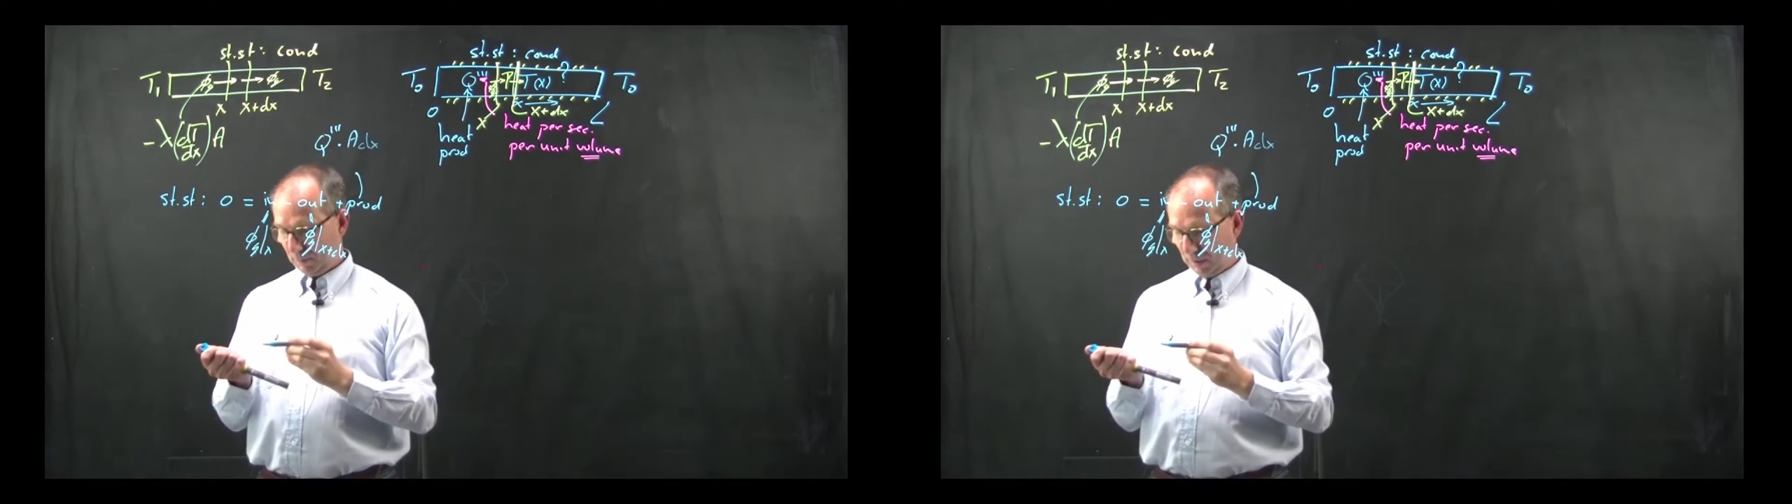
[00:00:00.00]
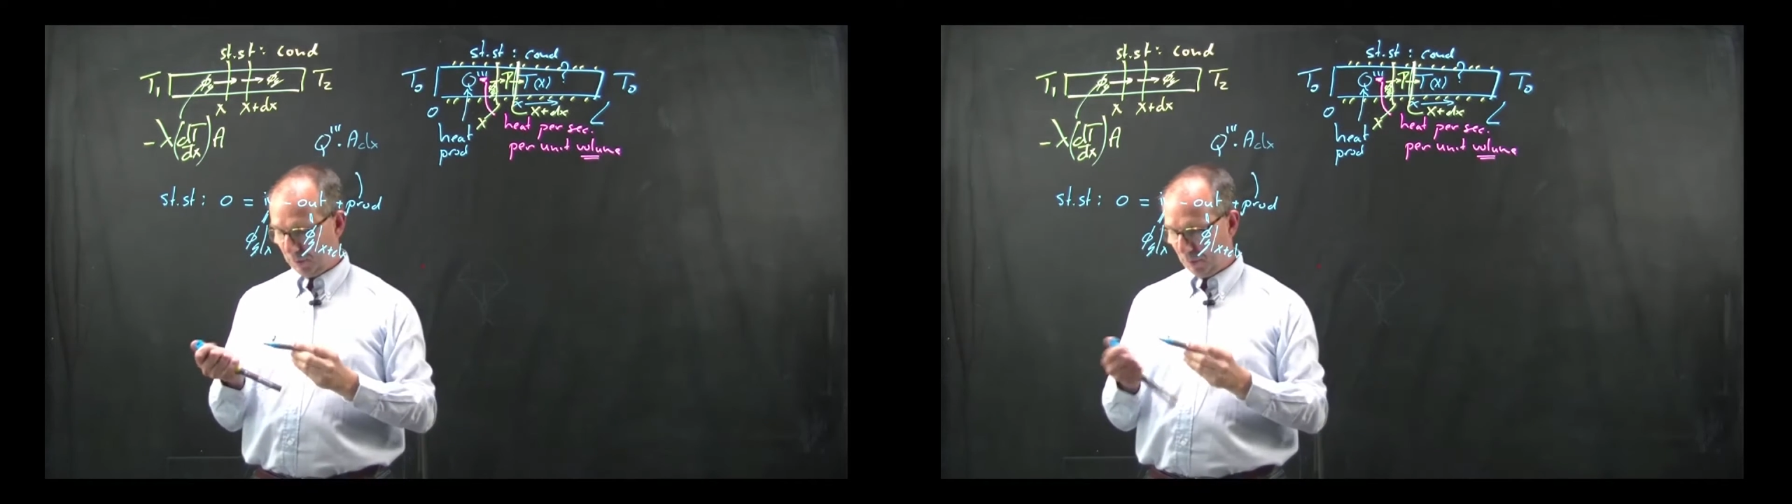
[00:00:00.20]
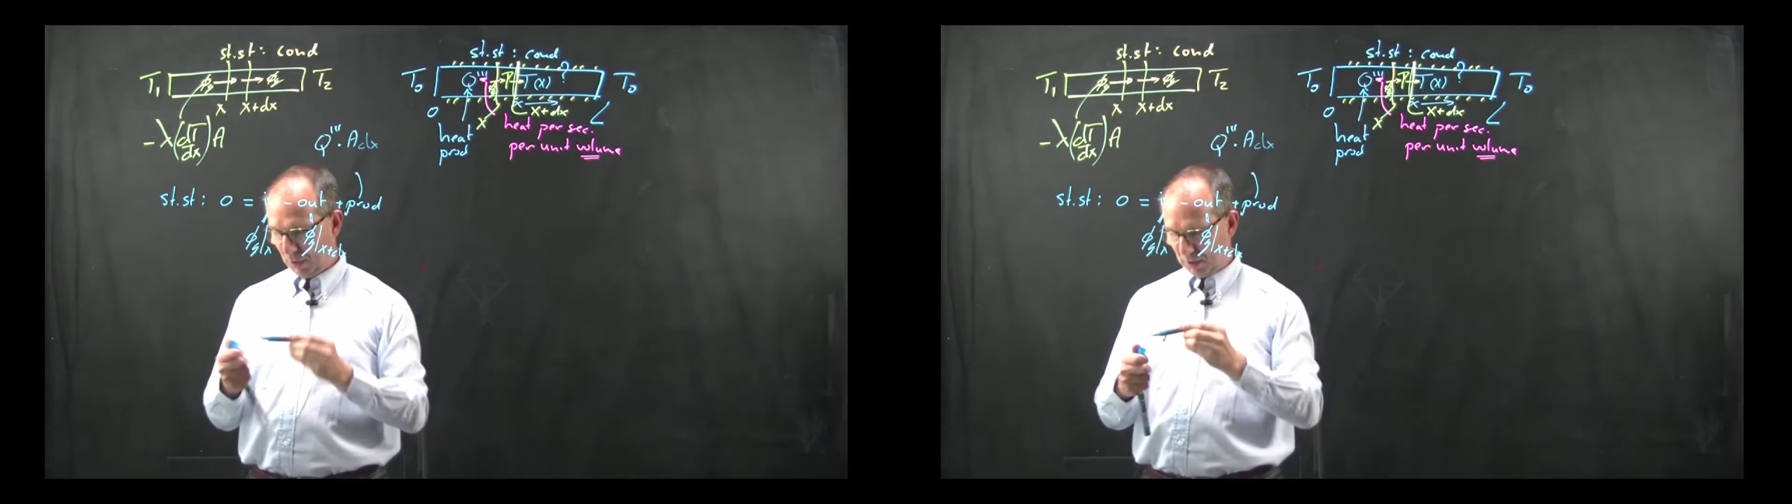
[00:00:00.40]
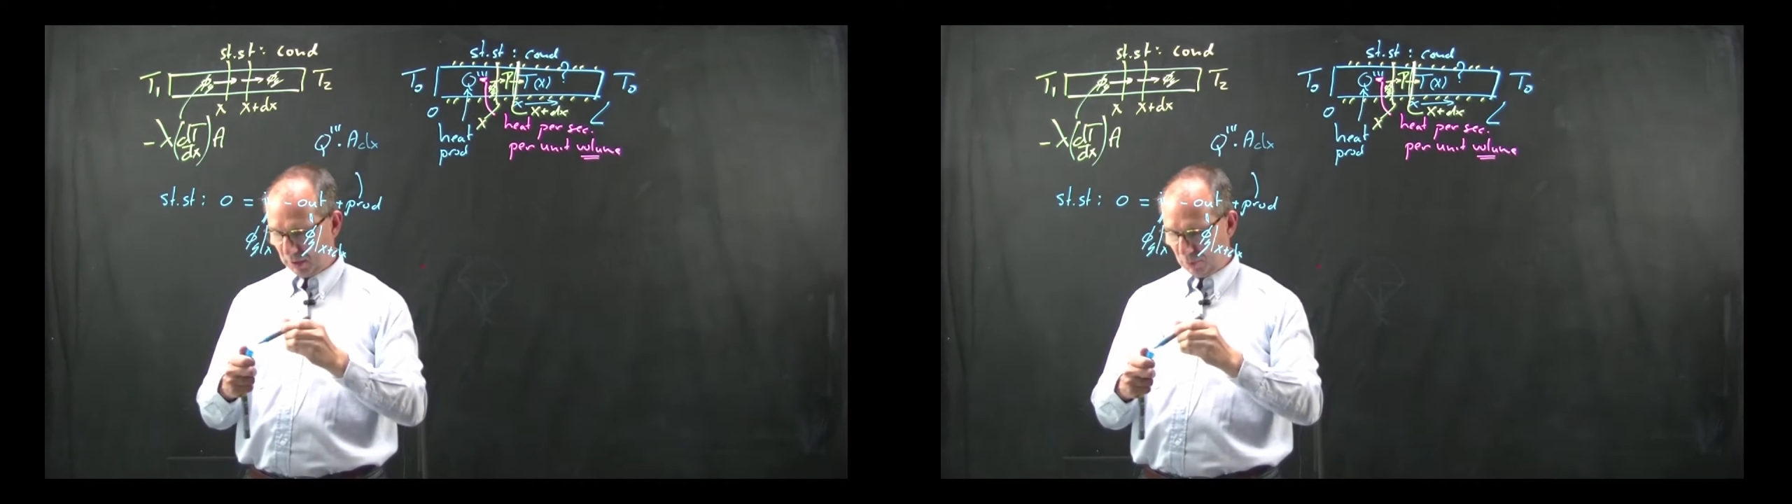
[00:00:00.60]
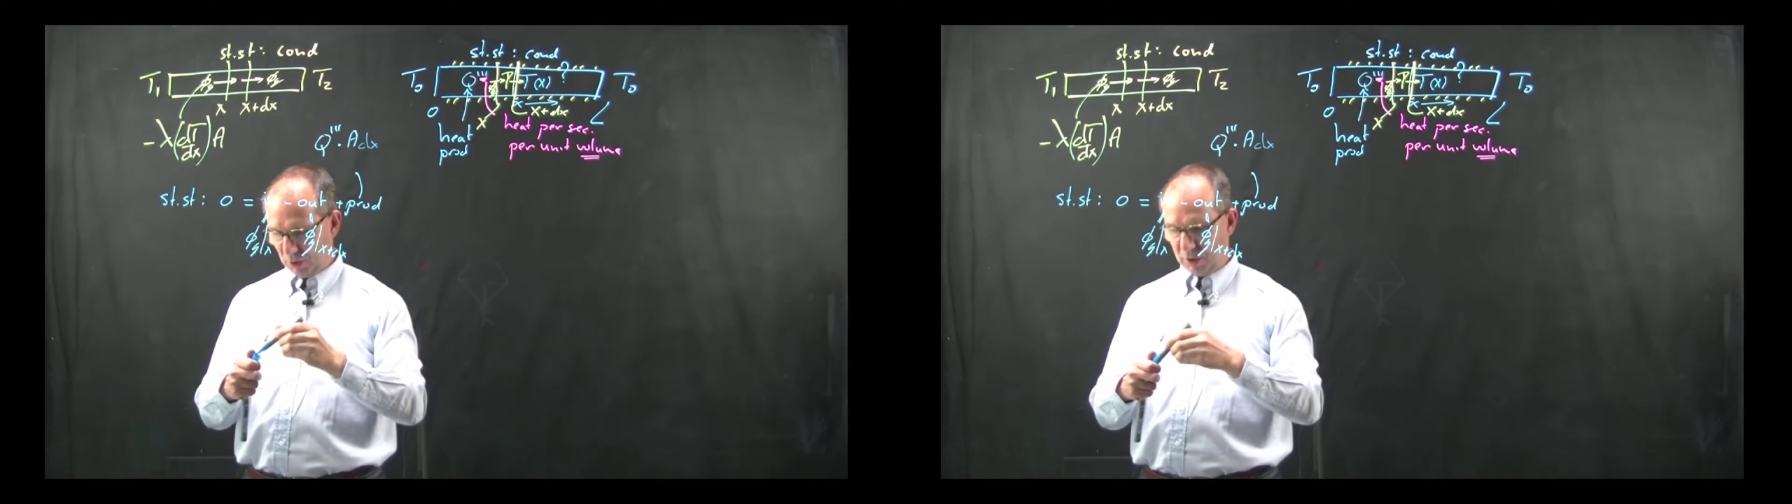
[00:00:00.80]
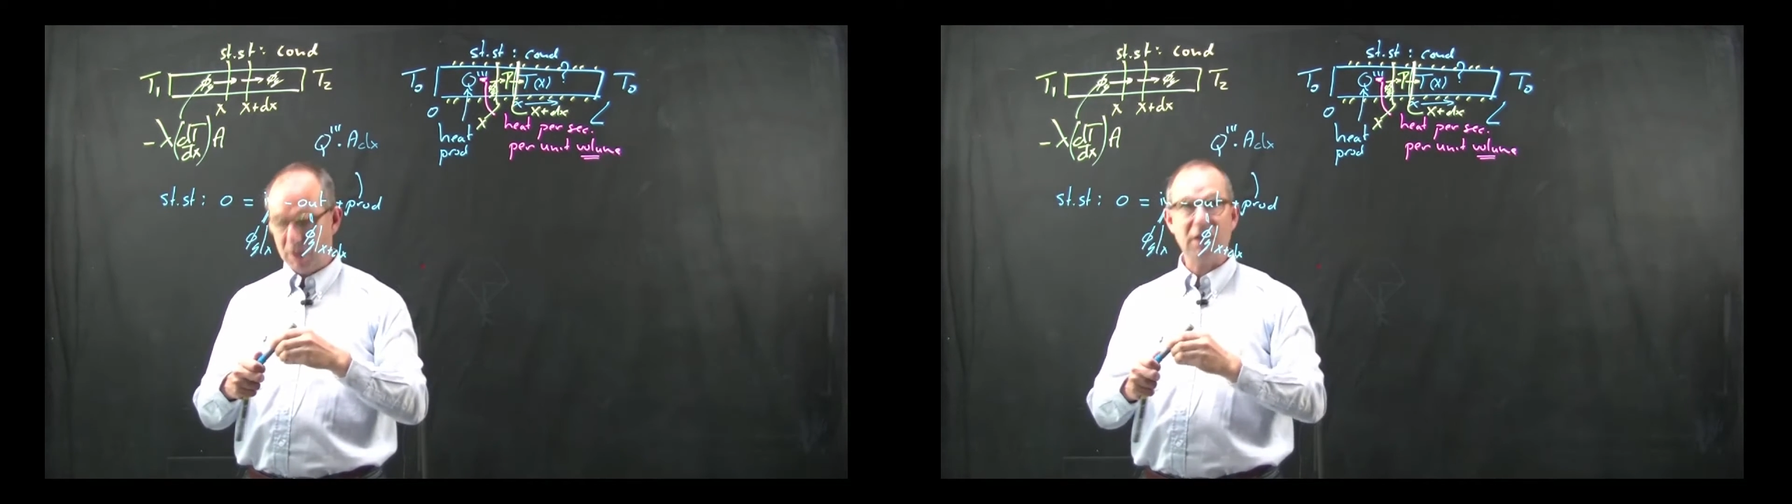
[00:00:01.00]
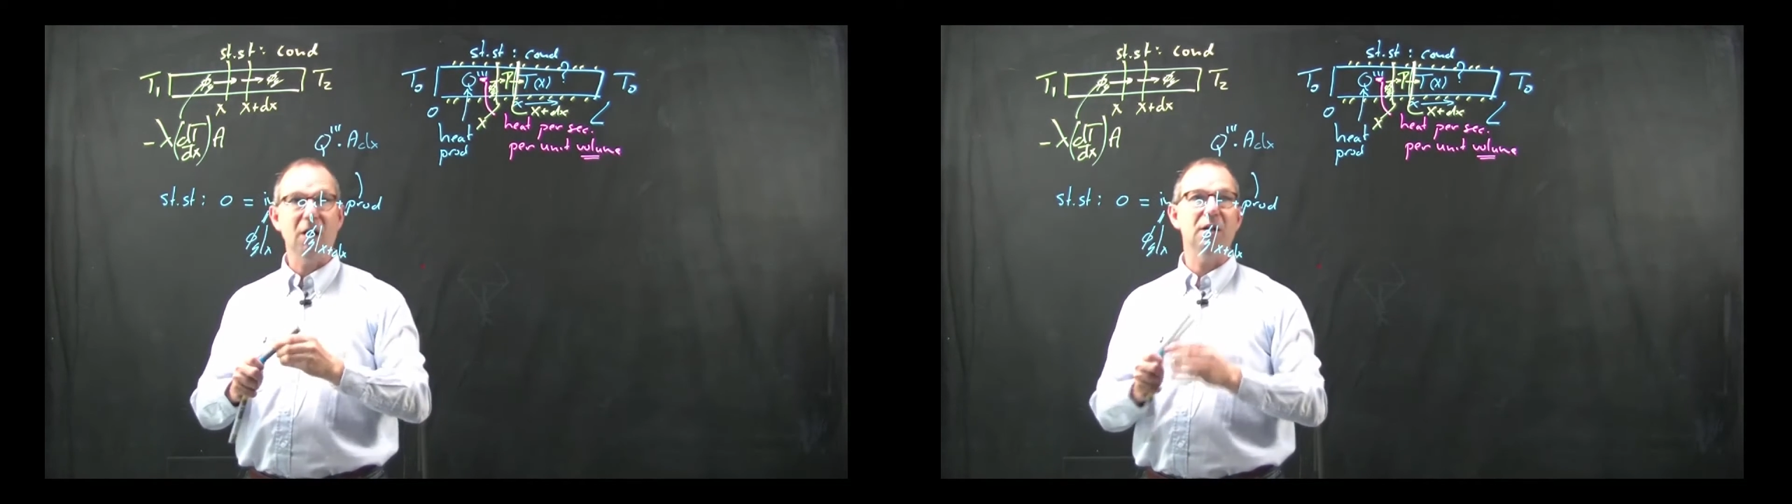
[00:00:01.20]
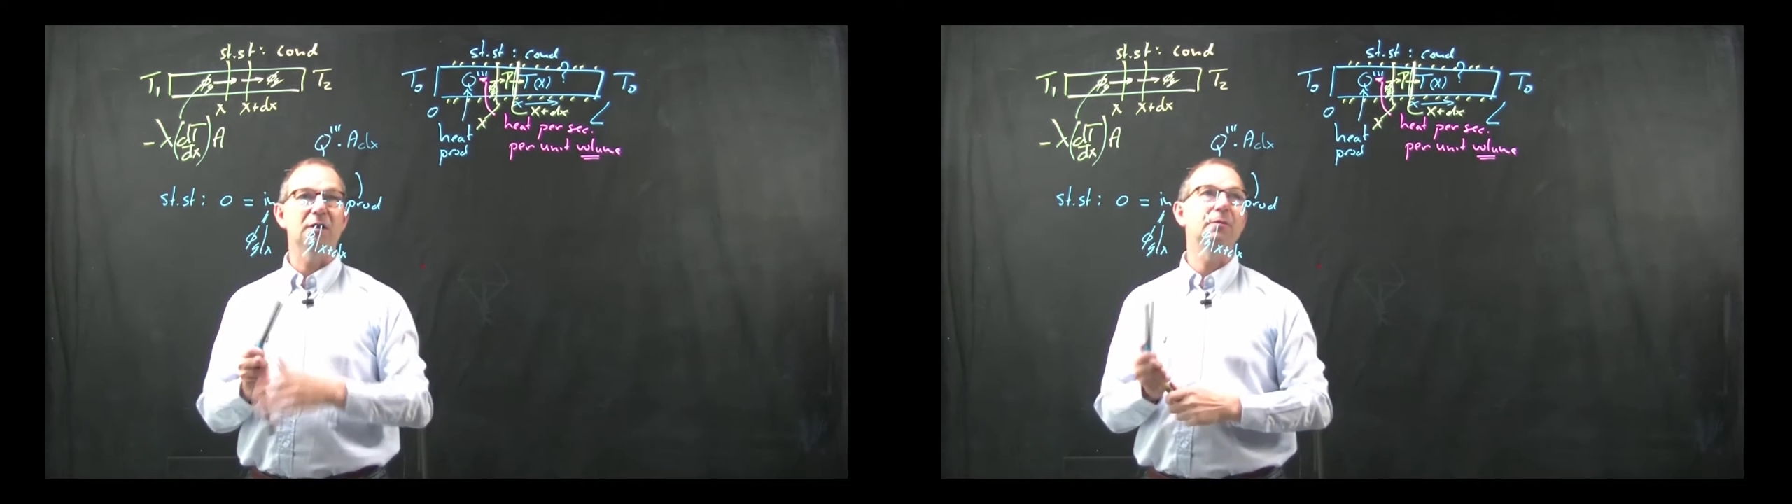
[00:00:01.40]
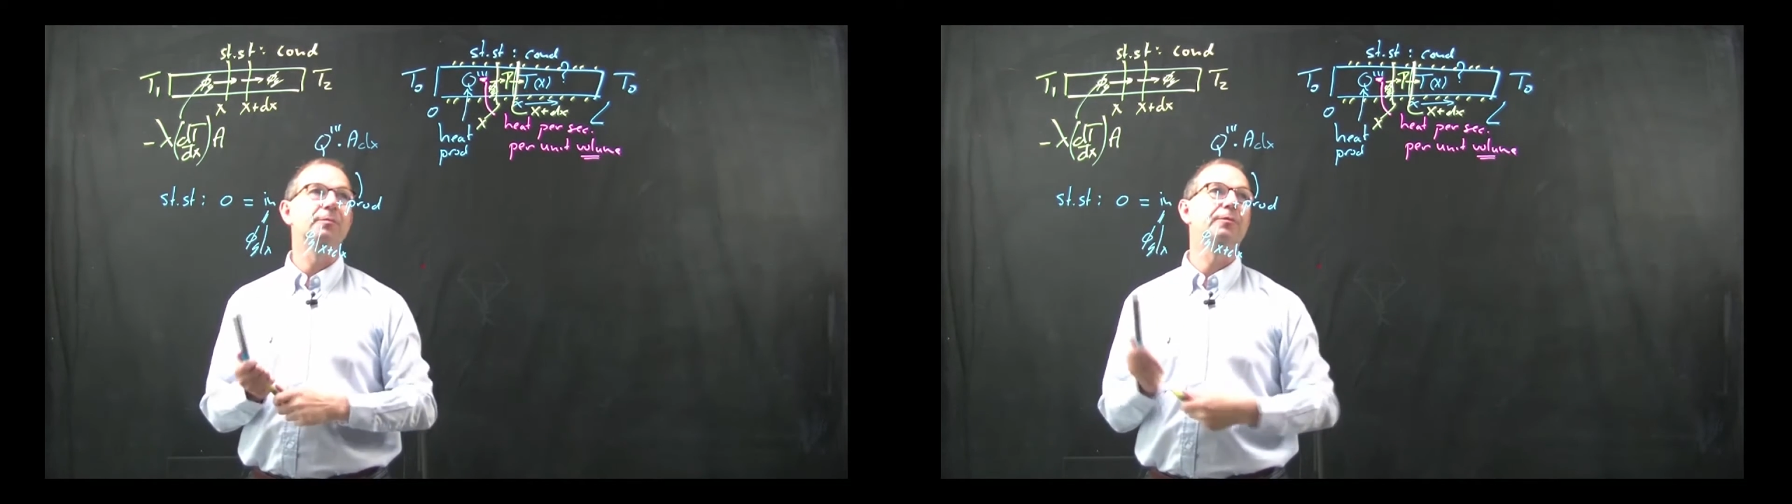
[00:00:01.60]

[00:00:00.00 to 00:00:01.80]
let me mark that with another color,